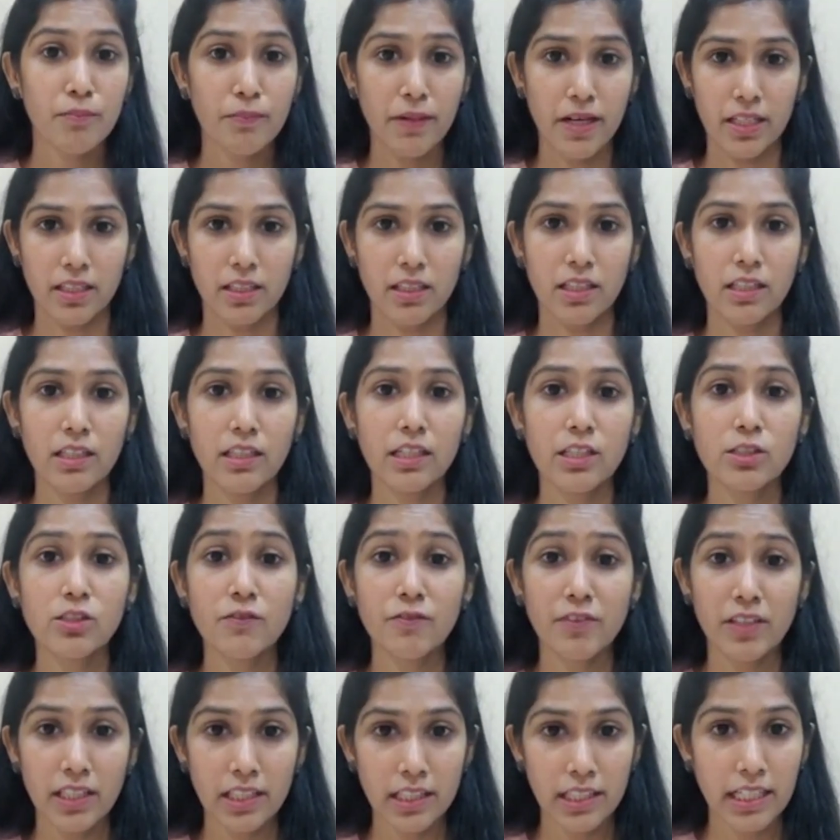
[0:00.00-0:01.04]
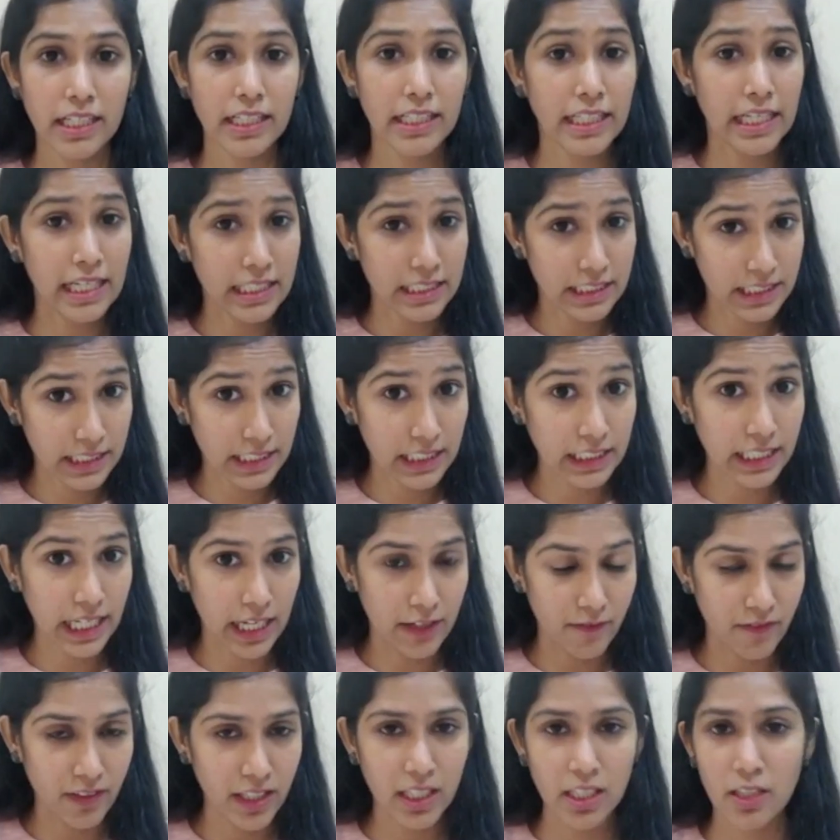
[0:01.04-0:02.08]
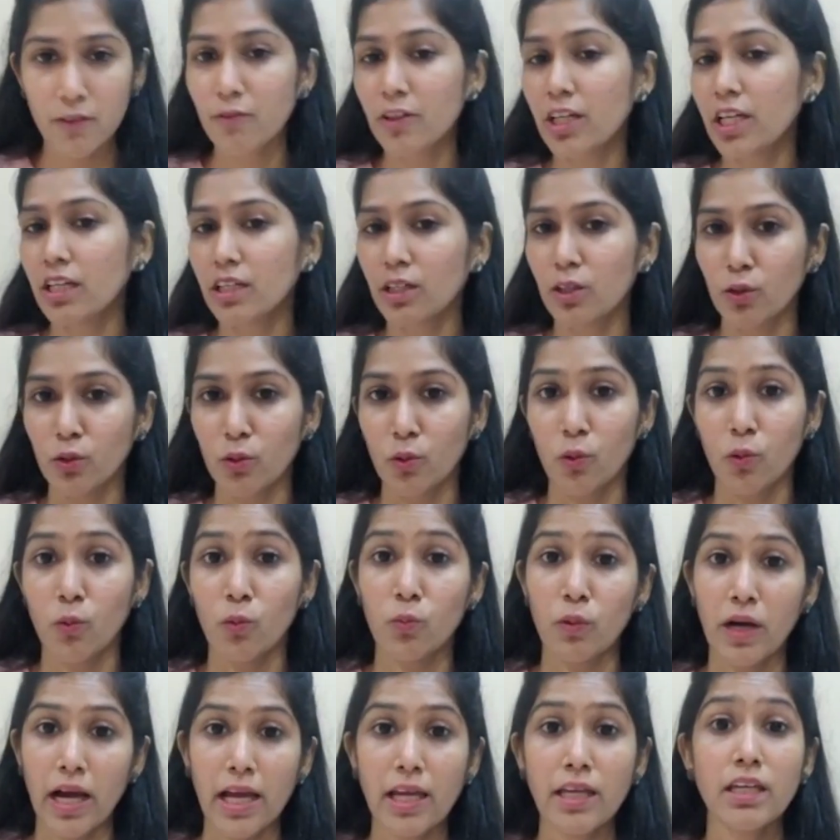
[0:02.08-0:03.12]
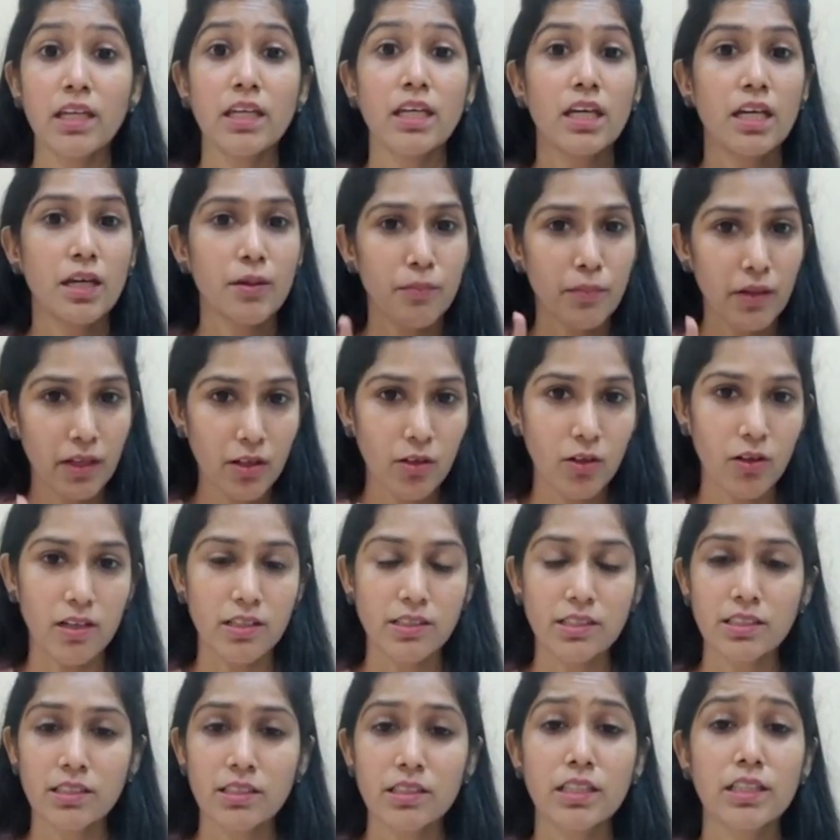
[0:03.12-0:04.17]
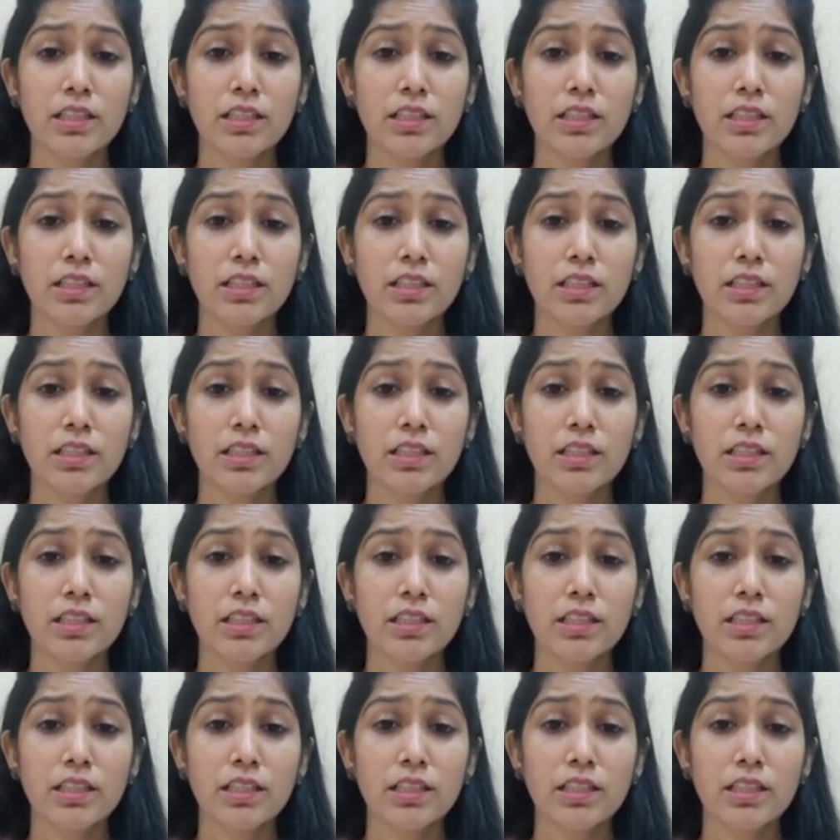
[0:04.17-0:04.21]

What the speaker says: But in case of indirect tax, can be evaded. Why? Because